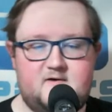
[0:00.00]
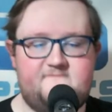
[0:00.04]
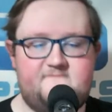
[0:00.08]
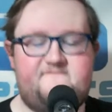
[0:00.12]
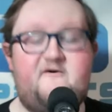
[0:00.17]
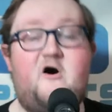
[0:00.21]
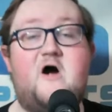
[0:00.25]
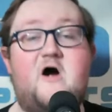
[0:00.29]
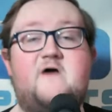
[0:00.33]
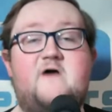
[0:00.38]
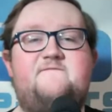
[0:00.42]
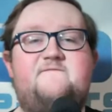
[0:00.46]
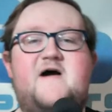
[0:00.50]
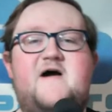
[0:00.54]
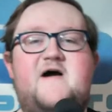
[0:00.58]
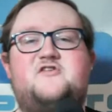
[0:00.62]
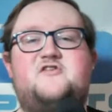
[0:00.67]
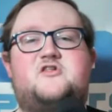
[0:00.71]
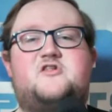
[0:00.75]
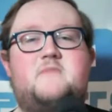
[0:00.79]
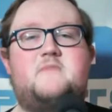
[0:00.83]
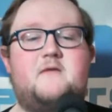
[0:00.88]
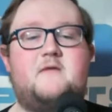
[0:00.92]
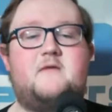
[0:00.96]

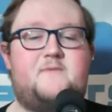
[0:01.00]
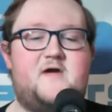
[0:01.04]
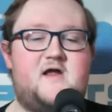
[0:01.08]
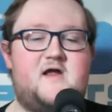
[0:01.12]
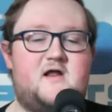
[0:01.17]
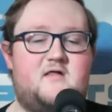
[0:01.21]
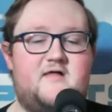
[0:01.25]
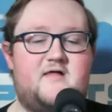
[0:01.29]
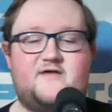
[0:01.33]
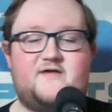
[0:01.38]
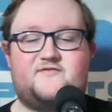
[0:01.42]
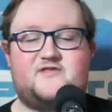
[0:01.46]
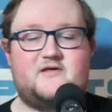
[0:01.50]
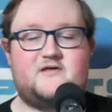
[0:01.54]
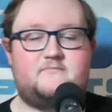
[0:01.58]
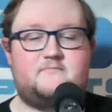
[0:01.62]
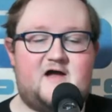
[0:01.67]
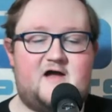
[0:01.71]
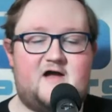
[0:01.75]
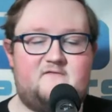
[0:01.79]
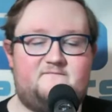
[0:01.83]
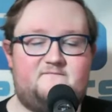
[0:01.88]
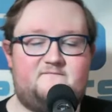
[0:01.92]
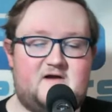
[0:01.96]
far-fetched in my opinion. Like I said,
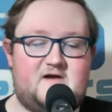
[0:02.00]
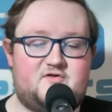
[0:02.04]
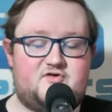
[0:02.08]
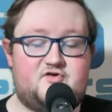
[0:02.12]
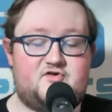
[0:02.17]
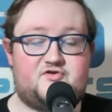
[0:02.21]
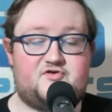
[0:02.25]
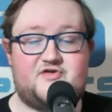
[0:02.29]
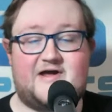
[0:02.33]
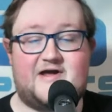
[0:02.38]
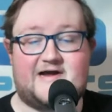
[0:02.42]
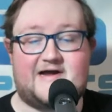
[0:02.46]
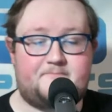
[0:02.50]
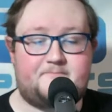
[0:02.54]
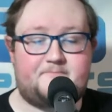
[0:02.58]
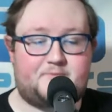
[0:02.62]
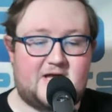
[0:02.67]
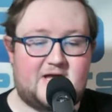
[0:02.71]
Matt Vince is second